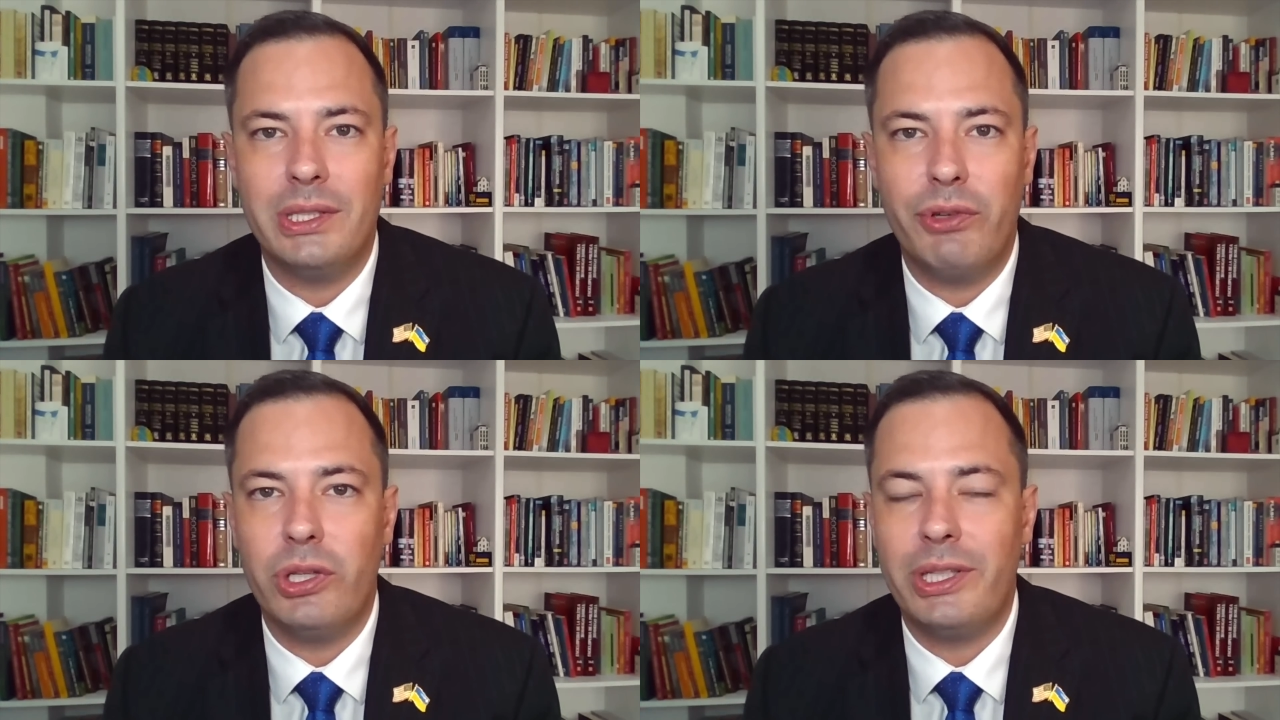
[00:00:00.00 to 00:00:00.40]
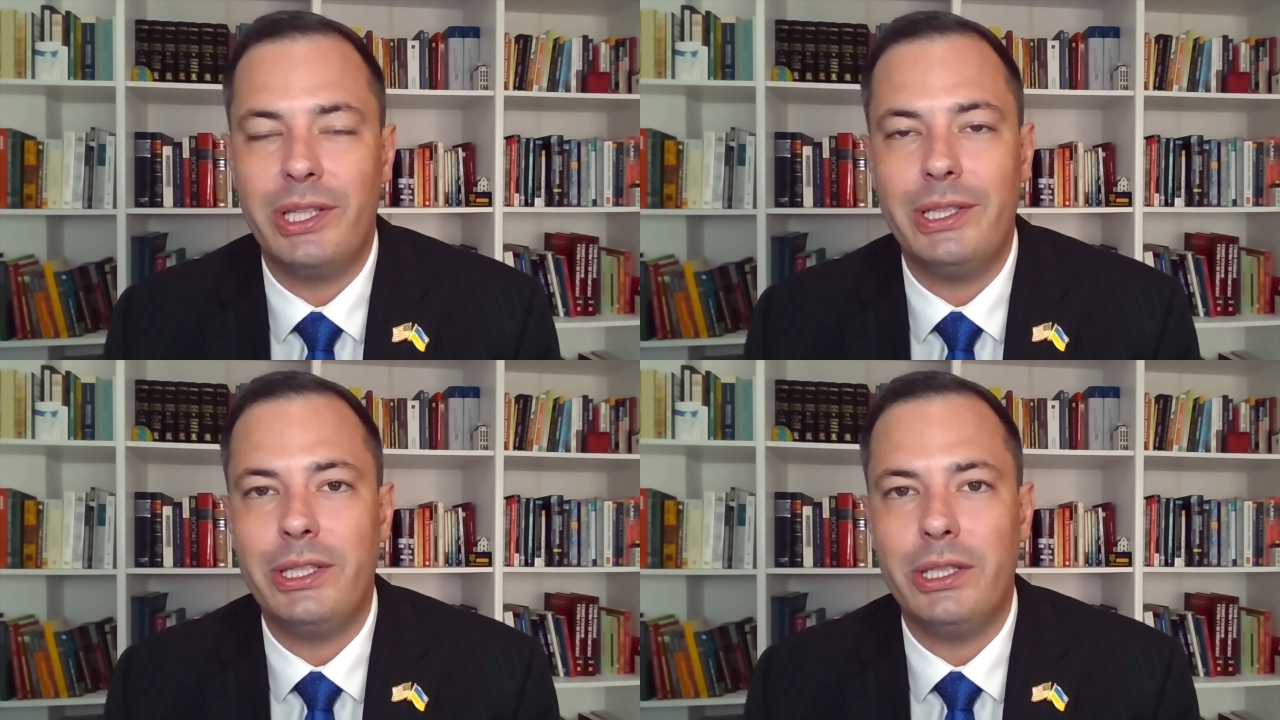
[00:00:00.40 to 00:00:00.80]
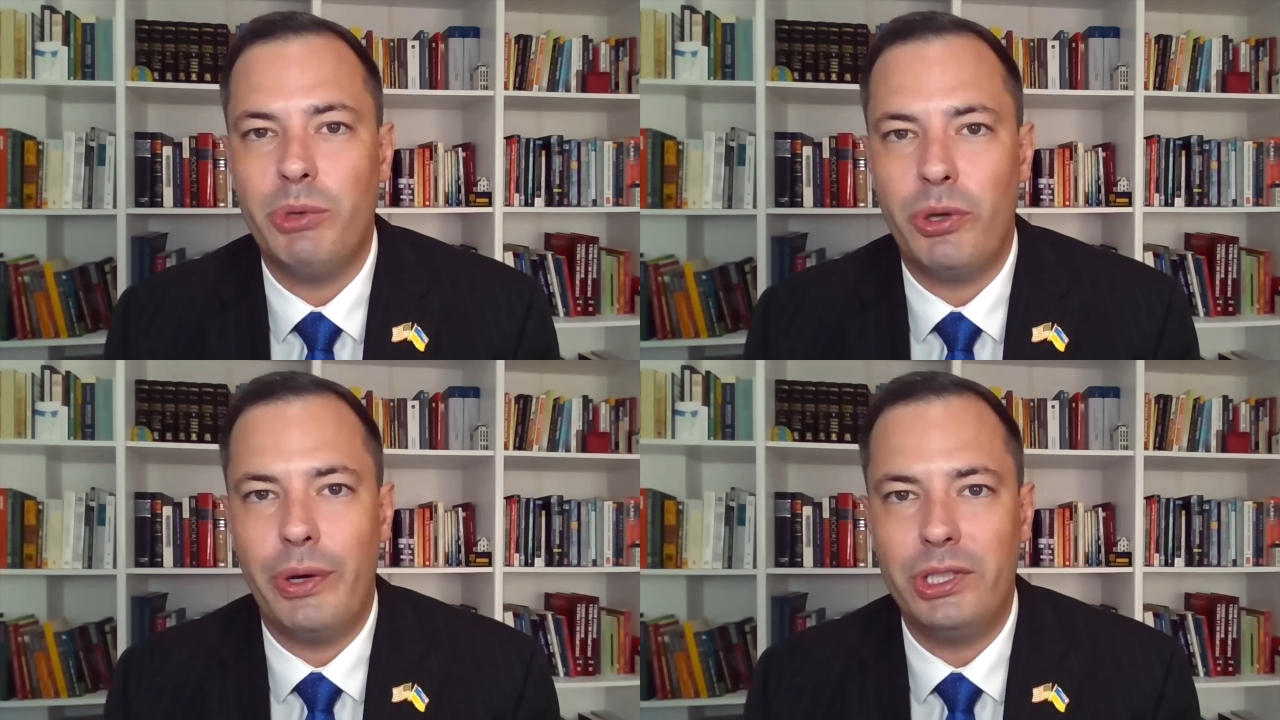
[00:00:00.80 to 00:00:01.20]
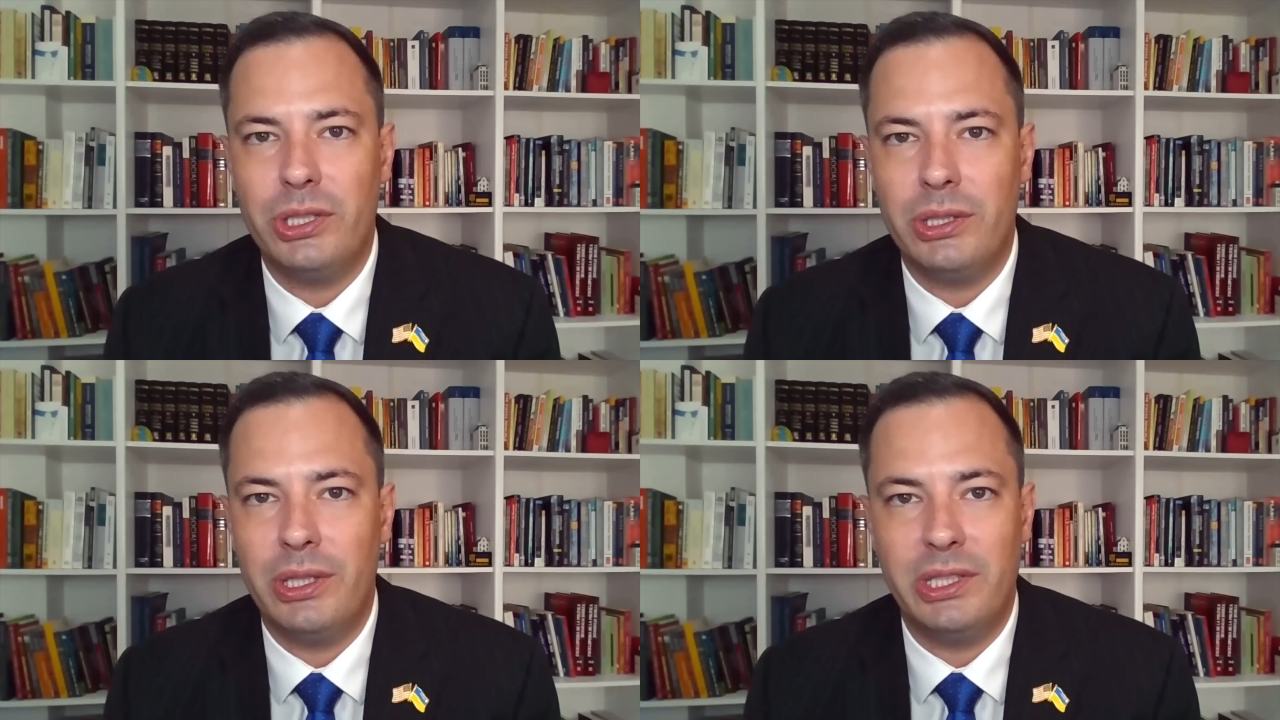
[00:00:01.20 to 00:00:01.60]
If you look at the illegal
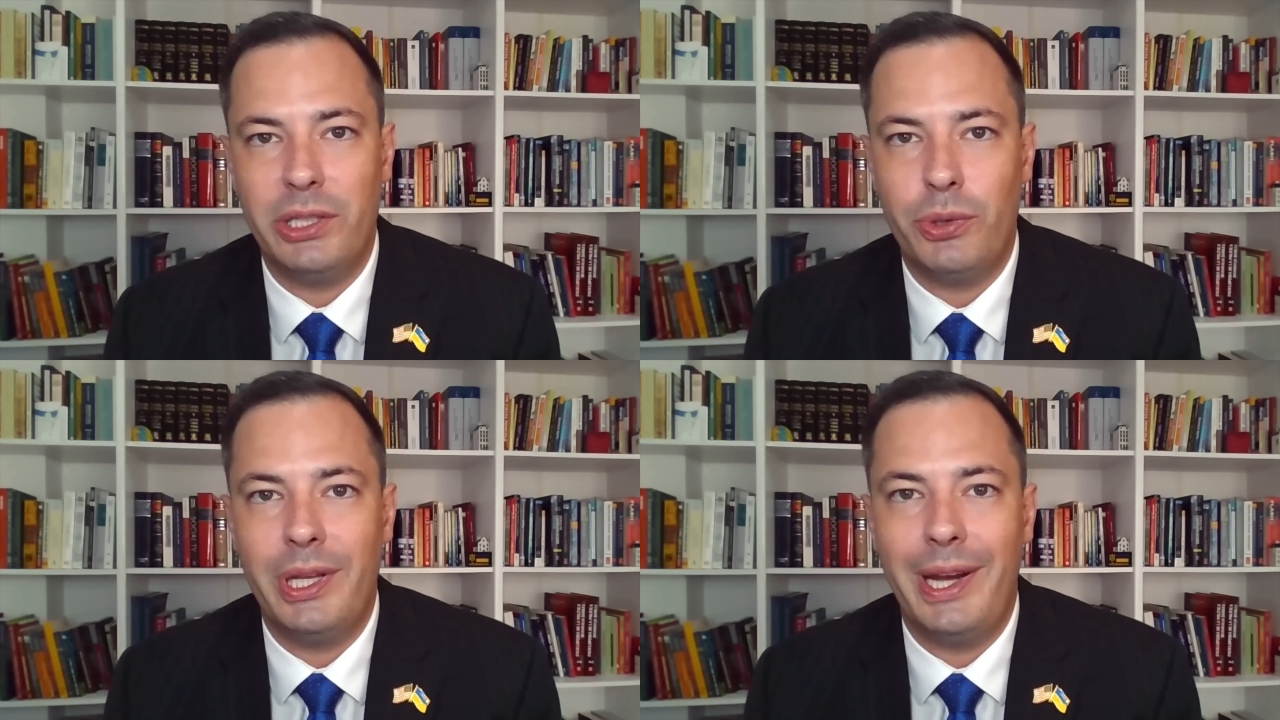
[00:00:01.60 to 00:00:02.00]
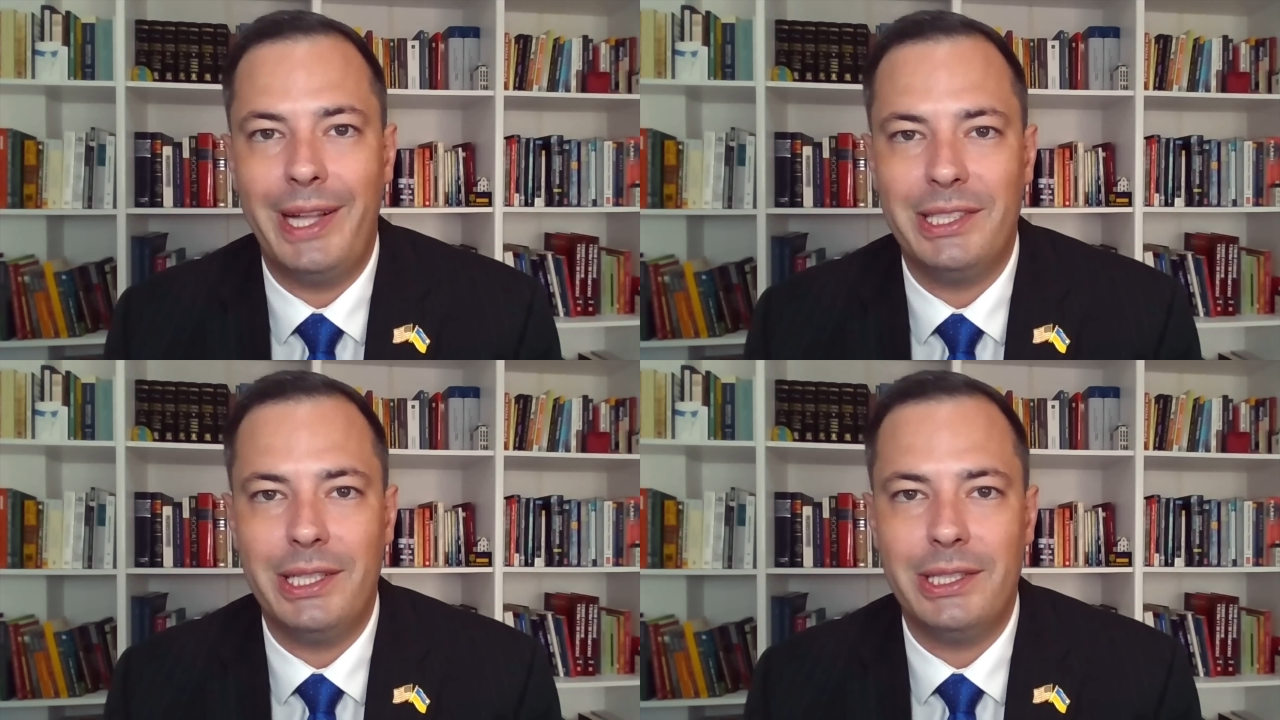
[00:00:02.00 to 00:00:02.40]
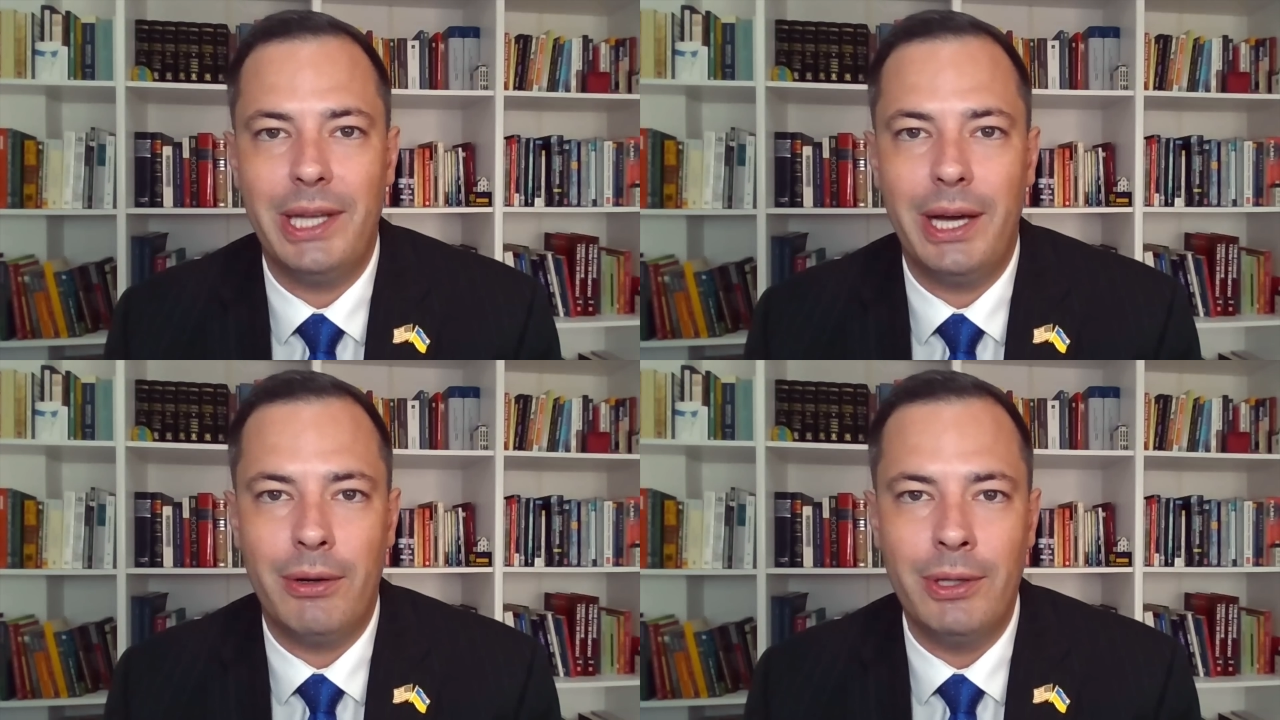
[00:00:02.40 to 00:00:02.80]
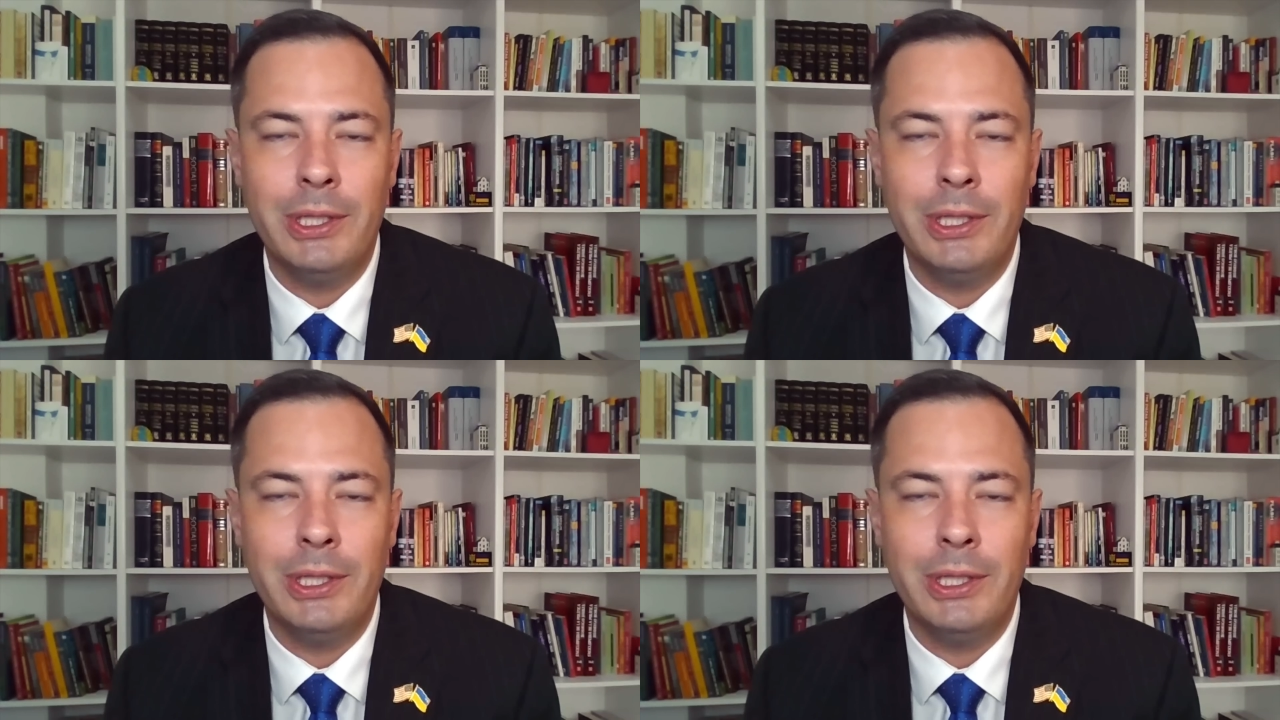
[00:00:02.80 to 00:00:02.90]
immigration that's entering the United States now,